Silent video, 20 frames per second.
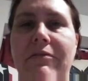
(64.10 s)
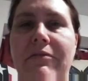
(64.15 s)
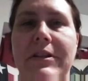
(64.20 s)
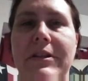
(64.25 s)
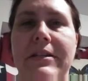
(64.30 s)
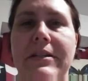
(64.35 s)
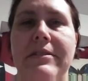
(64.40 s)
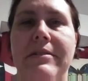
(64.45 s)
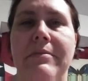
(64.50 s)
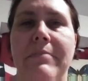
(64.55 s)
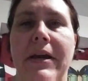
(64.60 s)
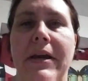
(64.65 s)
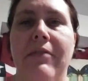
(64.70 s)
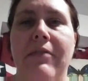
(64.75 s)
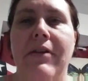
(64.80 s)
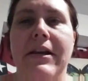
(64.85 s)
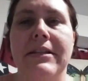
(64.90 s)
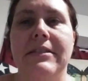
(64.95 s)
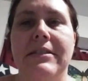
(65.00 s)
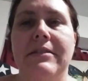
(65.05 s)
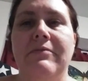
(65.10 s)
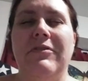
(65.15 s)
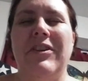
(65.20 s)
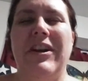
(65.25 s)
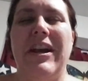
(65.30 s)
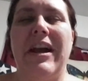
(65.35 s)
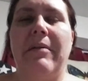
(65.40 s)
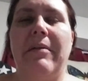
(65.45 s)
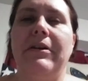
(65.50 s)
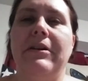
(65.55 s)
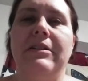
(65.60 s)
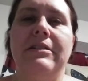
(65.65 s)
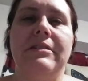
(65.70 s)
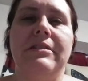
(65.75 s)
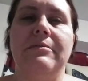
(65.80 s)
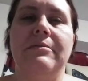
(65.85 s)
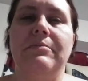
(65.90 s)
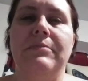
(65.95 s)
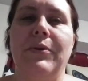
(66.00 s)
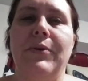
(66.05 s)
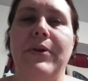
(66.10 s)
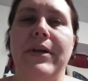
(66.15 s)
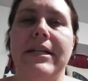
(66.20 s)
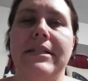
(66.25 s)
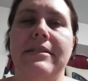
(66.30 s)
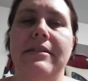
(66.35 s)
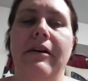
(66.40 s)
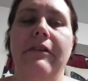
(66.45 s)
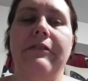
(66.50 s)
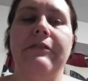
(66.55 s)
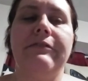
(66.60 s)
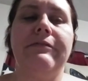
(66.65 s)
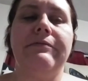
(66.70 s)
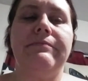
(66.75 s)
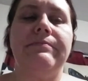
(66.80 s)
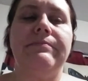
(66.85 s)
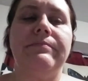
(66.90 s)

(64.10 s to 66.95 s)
we did some handwriting, some vocabulary, some quick stuff.